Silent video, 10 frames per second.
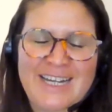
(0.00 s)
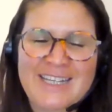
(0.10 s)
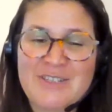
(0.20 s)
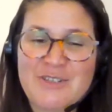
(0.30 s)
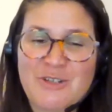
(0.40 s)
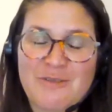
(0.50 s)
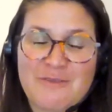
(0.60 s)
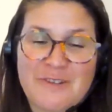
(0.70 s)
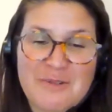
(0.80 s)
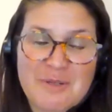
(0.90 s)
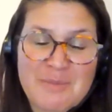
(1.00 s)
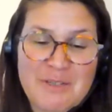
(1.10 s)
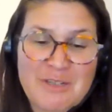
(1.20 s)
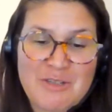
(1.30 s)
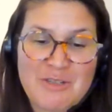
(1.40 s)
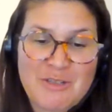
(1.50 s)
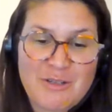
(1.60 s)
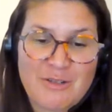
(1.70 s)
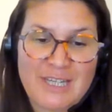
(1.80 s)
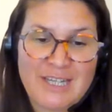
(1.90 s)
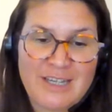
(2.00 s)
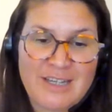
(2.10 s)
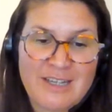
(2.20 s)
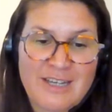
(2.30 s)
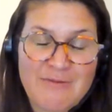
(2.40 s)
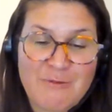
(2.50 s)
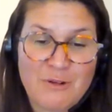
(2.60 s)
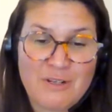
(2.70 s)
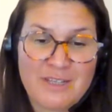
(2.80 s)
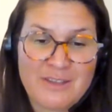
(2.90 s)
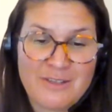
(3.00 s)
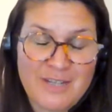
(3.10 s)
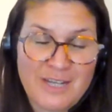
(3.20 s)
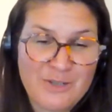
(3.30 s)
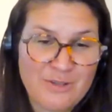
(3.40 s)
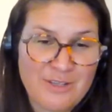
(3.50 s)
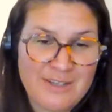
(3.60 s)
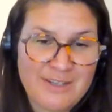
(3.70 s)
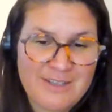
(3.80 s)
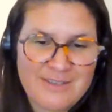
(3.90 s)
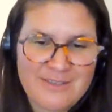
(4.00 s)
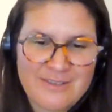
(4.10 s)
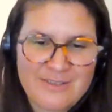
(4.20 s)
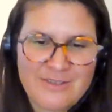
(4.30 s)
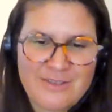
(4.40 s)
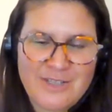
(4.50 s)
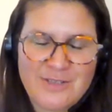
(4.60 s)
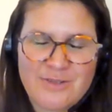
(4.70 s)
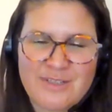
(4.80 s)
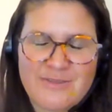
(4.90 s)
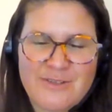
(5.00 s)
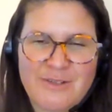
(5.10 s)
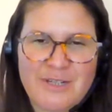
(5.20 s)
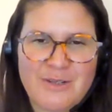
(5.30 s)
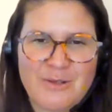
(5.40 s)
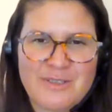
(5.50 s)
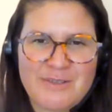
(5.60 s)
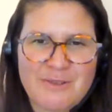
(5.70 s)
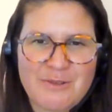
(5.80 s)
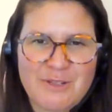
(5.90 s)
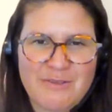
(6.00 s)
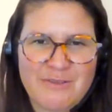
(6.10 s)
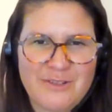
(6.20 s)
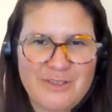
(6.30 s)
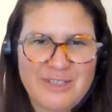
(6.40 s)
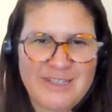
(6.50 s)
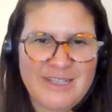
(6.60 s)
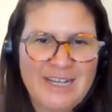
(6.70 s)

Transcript: I enjoy very much going uh, have walk in the nature here. The the nature is very close everywhere, very.